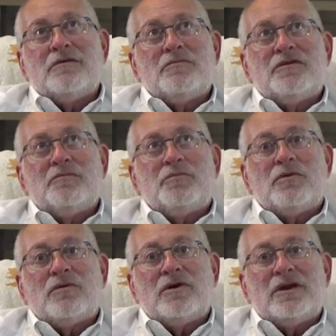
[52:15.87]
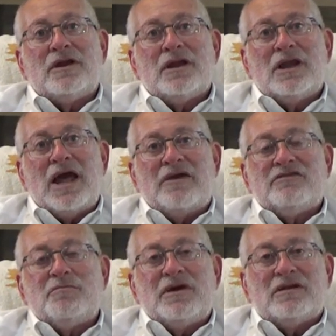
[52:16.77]
the the port
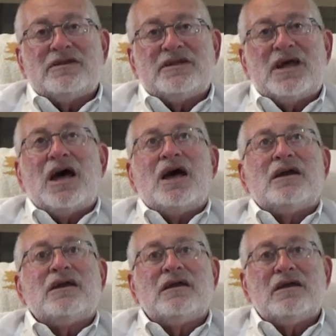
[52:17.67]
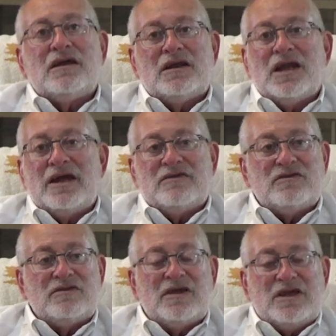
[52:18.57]
last built a dock in
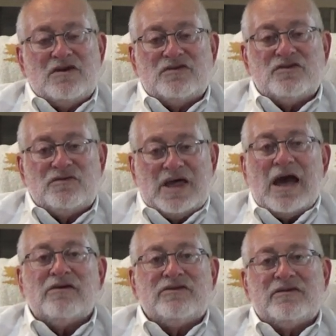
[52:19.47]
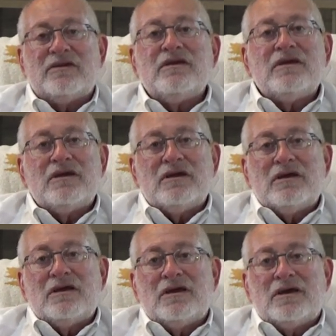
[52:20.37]
like the year 2000.
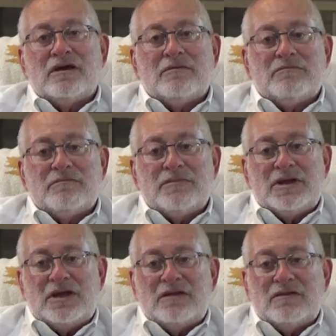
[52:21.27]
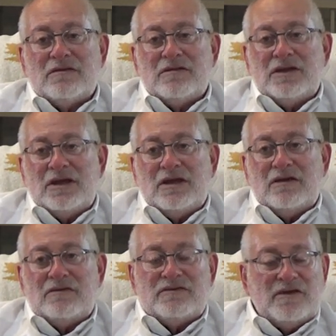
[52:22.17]
Um, in
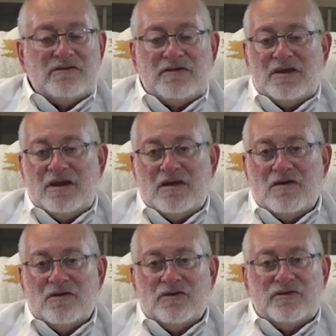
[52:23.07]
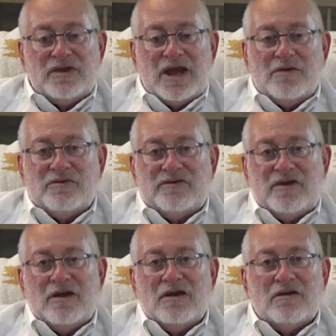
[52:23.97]
the 16 years that I
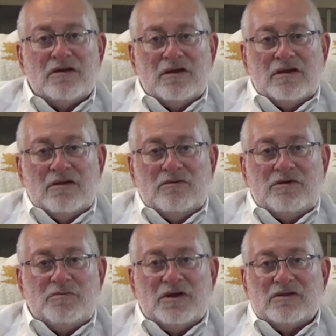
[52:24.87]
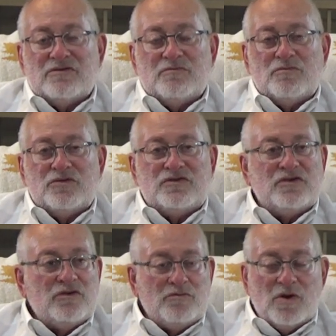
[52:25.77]
was there, we built
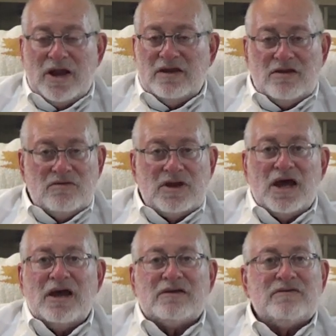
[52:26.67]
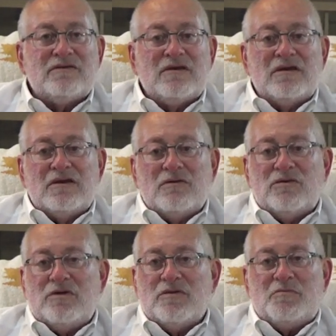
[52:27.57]
two brand new docks.
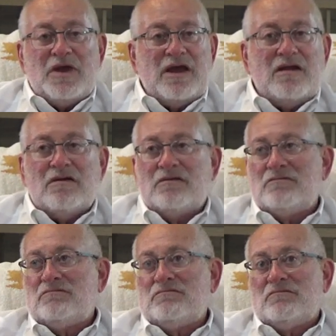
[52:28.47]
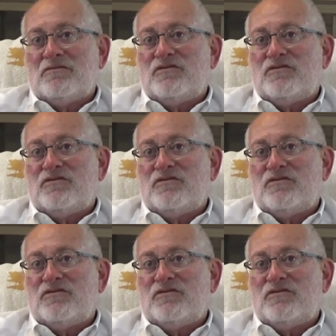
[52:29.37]
We repaired